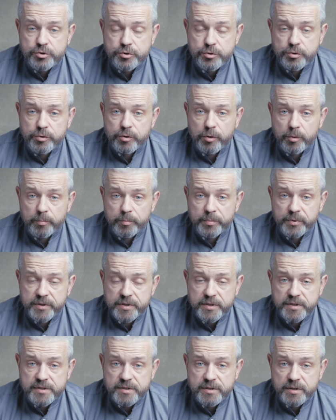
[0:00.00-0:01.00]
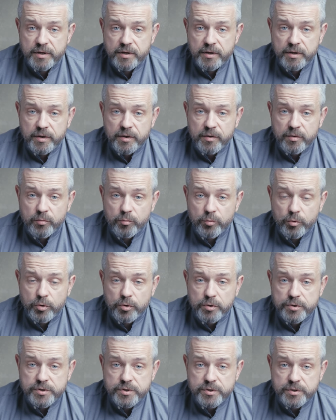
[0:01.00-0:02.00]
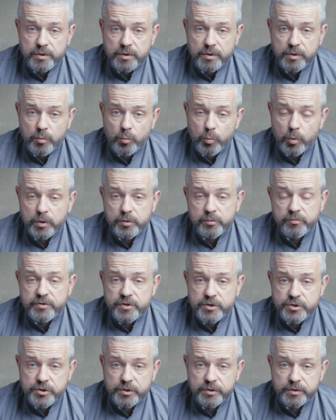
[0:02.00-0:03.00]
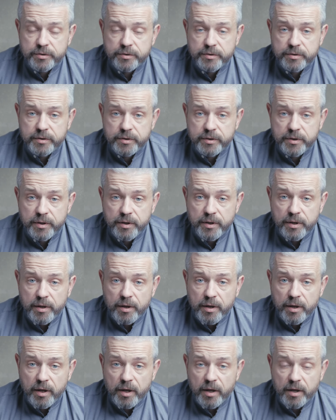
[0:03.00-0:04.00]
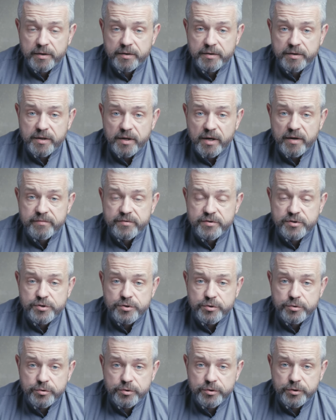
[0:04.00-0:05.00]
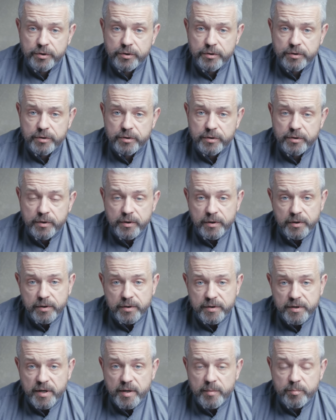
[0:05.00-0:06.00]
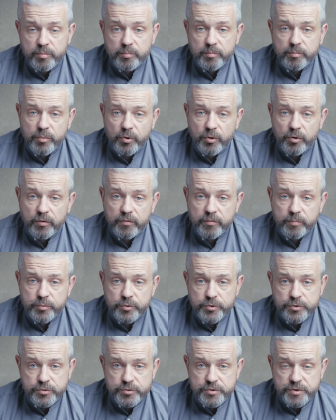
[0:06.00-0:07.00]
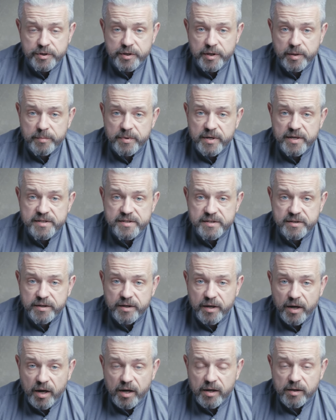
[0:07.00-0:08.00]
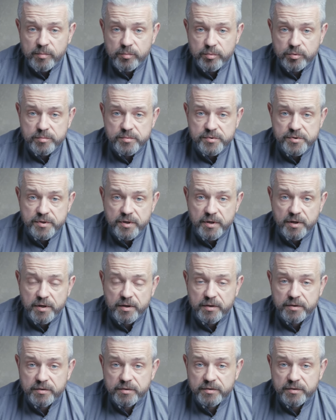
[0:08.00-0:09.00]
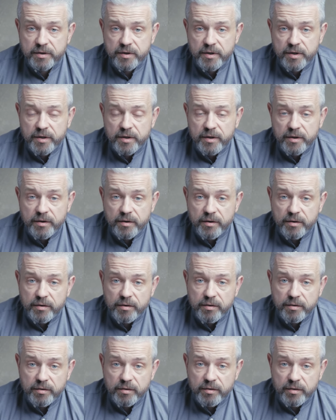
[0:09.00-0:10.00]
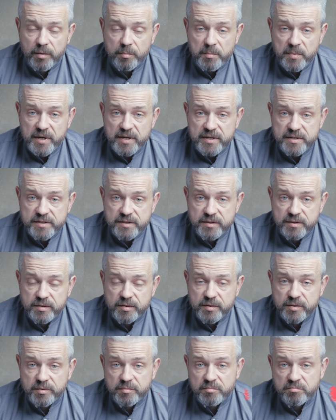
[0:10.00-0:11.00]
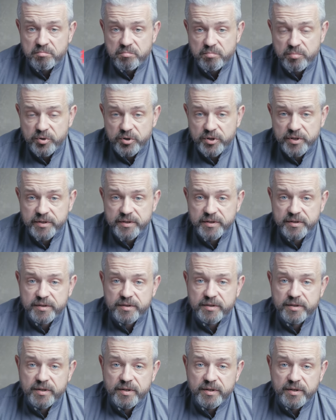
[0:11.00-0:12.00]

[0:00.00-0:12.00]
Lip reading: two companies was One Vision and Graphic Studio. They both producing amazing albums and amazing printed